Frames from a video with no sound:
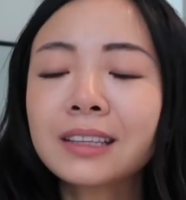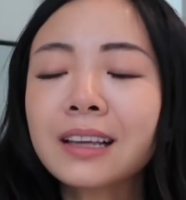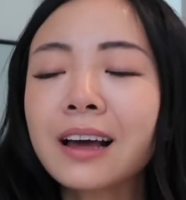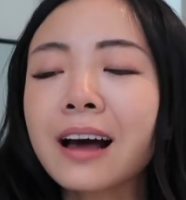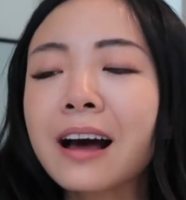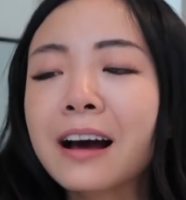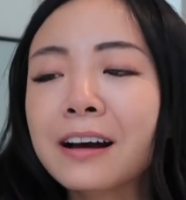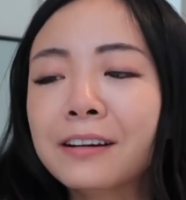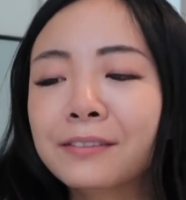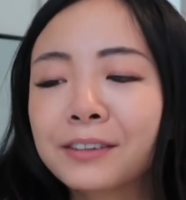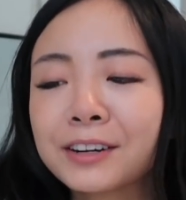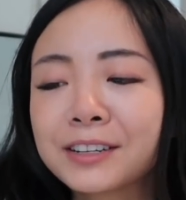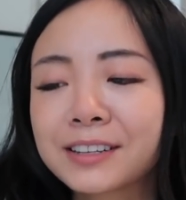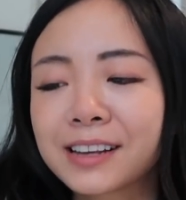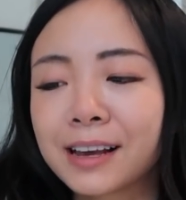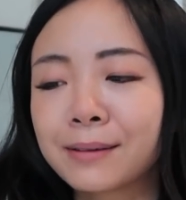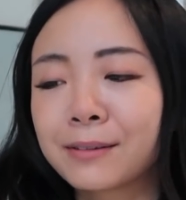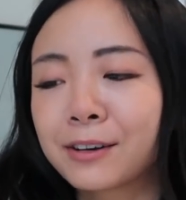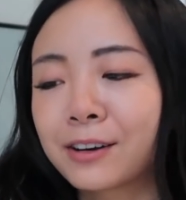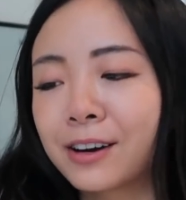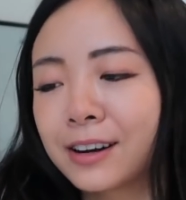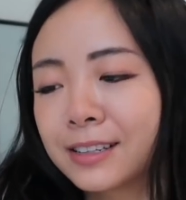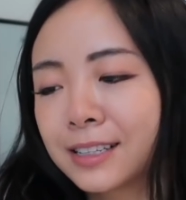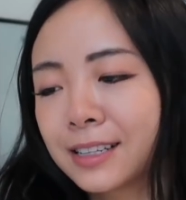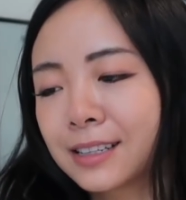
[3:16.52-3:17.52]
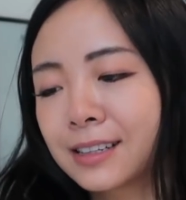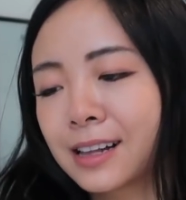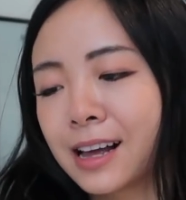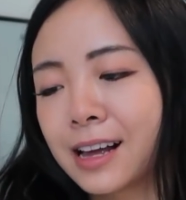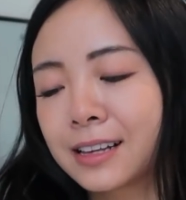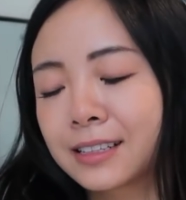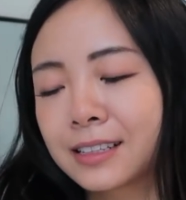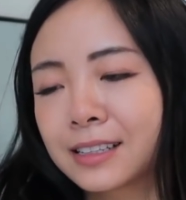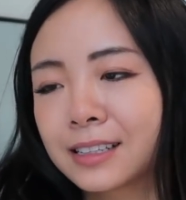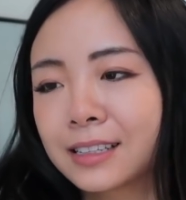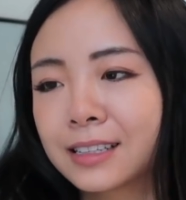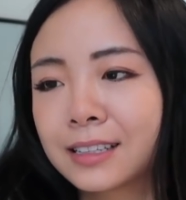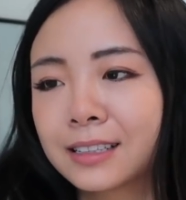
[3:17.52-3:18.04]
I first came across these
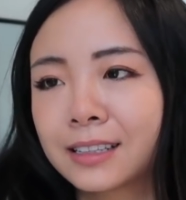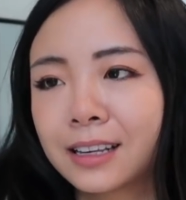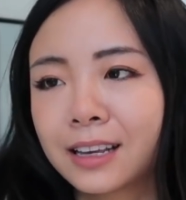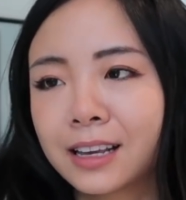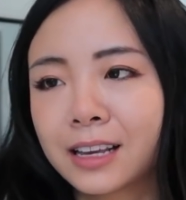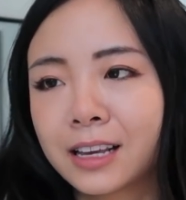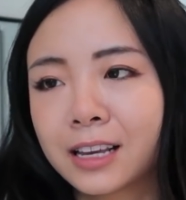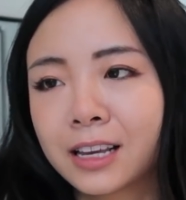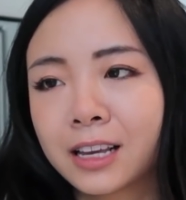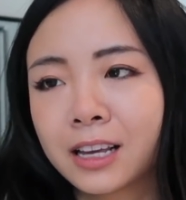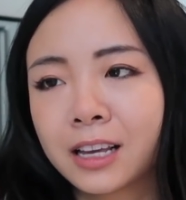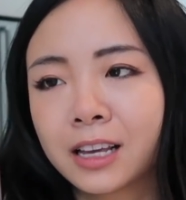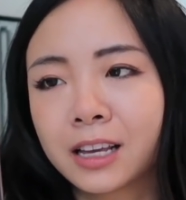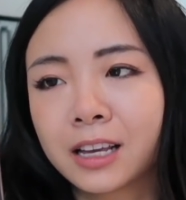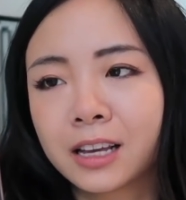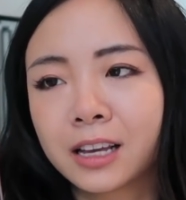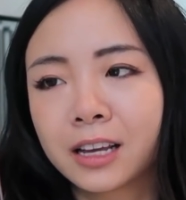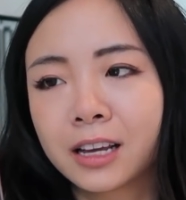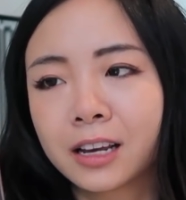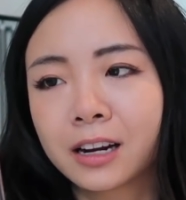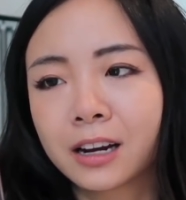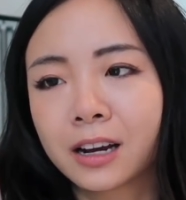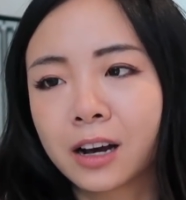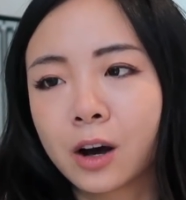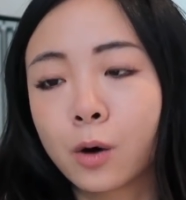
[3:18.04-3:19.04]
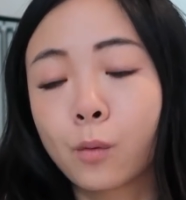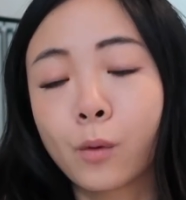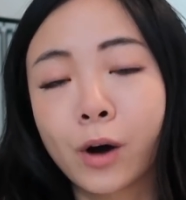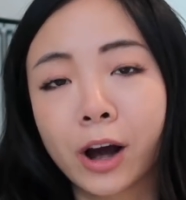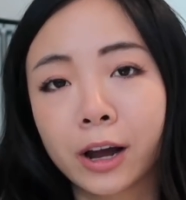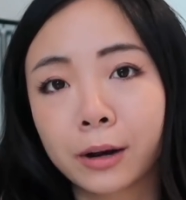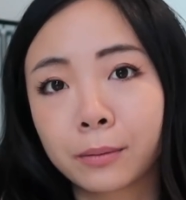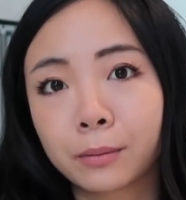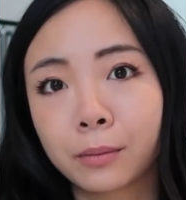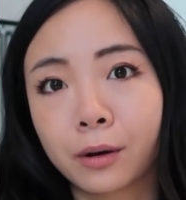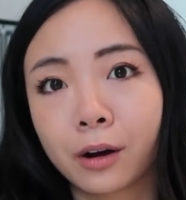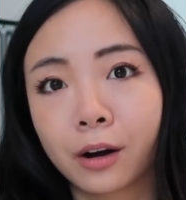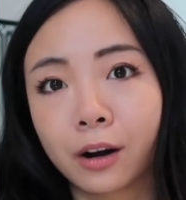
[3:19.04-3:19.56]
glasses in a
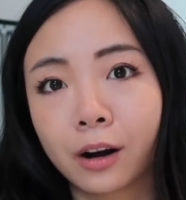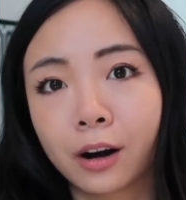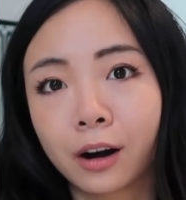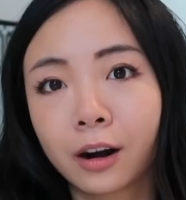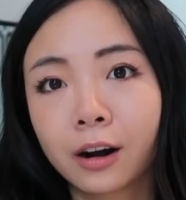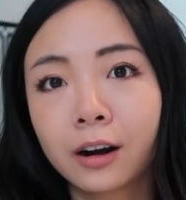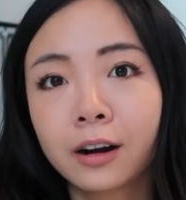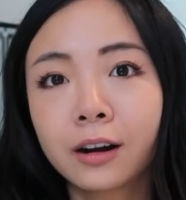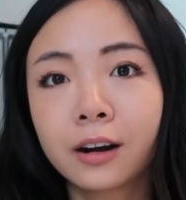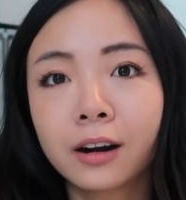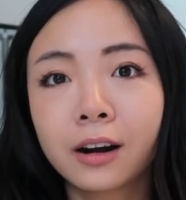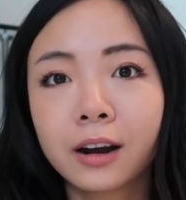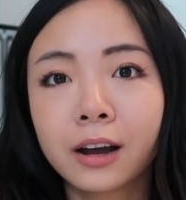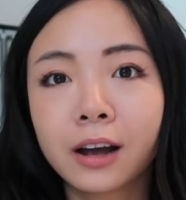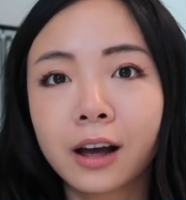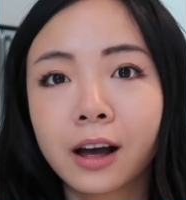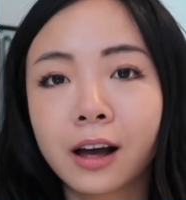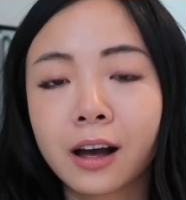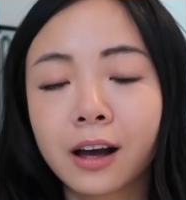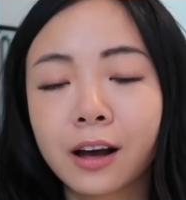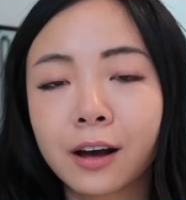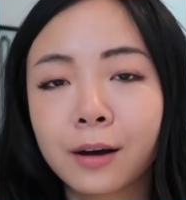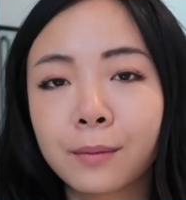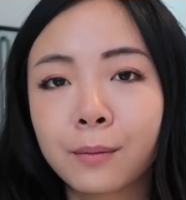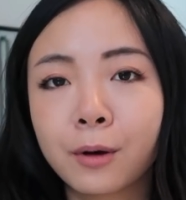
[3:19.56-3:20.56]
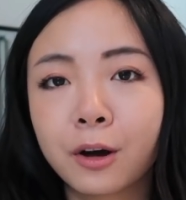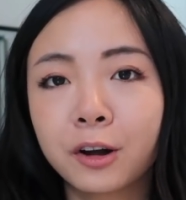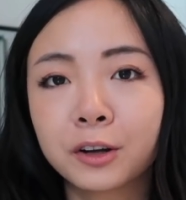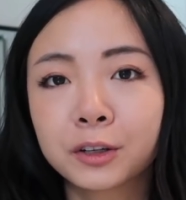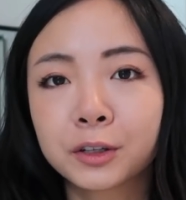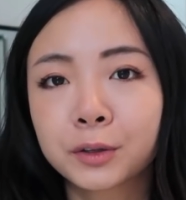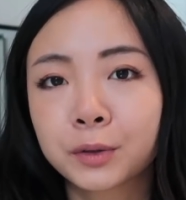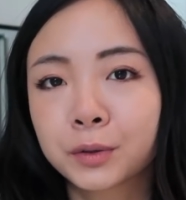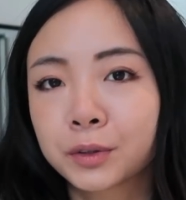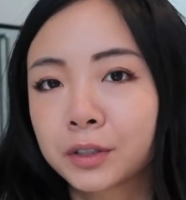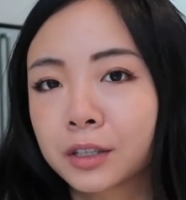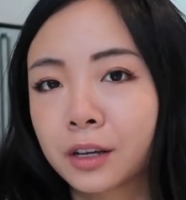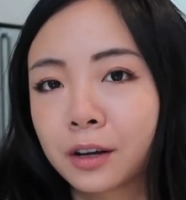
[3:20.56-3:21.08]
wine bar,
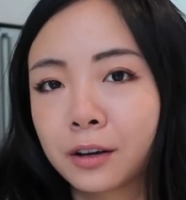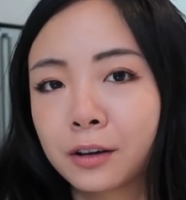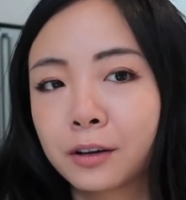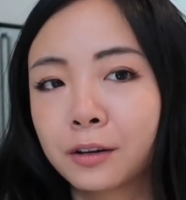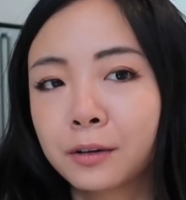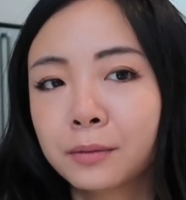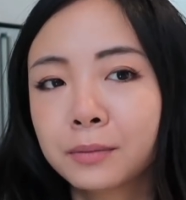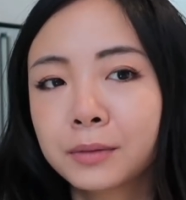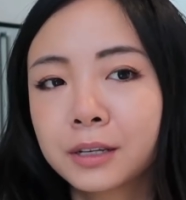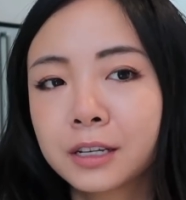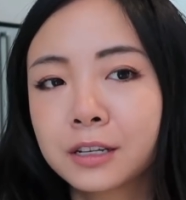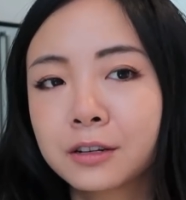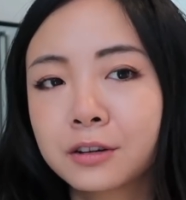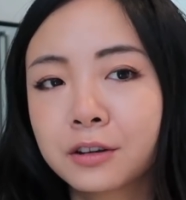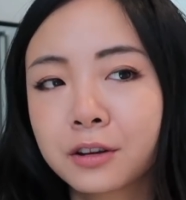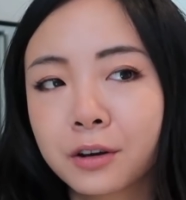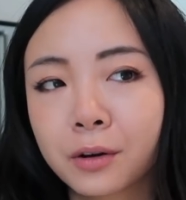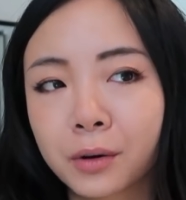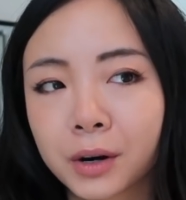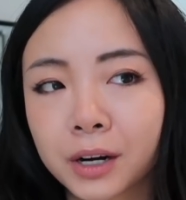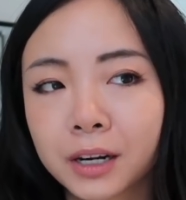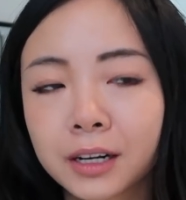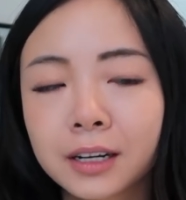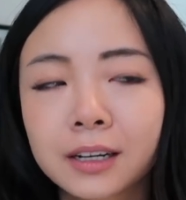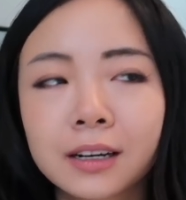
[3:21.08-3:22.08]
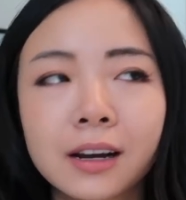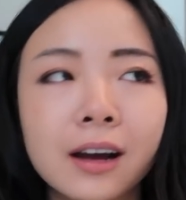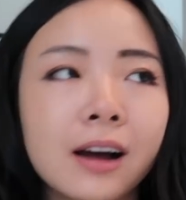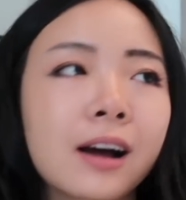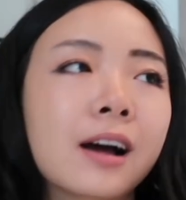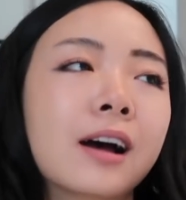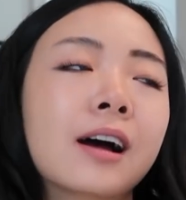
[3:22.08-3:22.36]
Aldo Somme in New York.